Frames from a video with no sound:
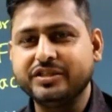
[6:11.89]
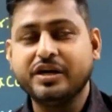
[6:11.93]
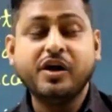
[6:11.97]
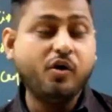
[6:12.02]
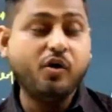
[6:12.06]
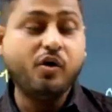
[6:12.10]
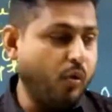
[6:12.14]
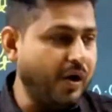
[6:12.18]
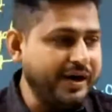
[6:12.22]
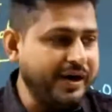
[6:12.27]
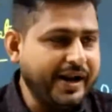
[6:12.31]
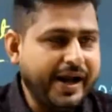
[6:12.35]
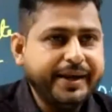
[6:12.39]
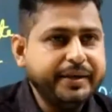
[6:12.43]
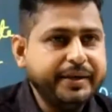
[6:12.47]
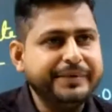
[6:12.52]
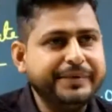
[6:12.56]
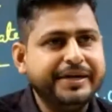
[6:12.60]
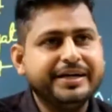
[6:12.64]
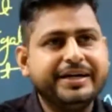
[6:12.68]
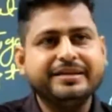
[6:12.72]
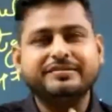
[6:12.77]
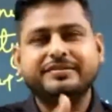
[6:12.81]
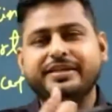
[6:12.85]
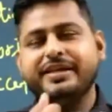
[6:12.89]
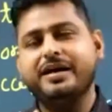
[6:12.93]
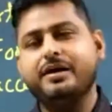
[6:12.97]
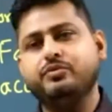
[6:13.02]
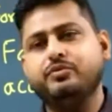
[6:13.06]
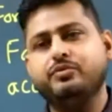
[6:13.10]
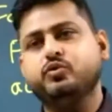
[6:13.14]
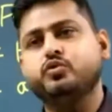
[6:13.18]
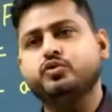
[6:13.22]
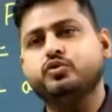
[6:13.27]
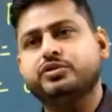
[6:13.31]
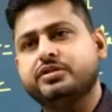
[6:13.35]
What IP address they have
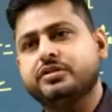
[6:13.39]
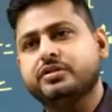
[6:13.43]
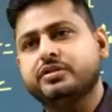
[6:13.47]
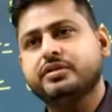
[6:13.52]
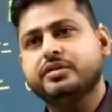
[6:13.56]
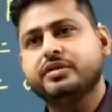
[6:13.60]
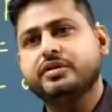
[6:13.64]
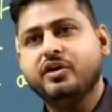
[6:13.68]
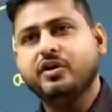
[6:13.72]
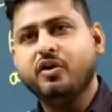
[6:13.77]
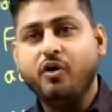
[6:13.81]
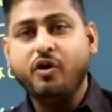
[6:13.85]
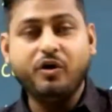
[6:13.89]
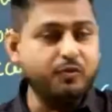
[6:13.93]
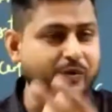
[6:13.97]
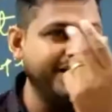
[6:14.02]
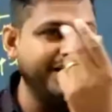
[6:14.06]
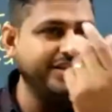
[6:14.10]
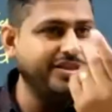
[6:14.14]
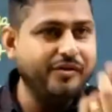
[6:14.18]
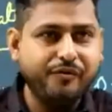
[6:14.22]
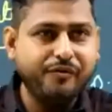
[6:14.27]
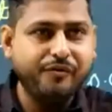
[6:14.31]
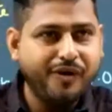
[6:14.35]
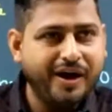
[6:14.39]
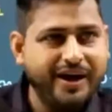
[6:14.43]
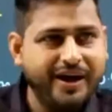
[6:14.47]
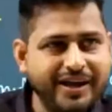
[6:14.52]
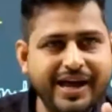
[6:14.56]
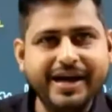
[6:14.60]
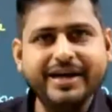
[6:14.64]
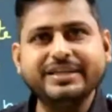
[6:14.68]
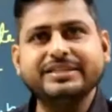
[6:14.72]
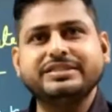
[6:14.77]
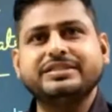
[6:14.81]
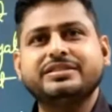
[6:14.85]
used, or what is the file
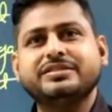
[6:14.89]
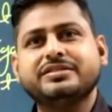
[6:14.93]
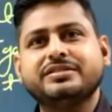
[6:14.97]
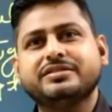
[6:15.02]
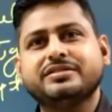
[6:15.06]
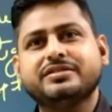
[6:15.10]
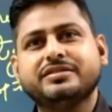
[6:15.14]
has.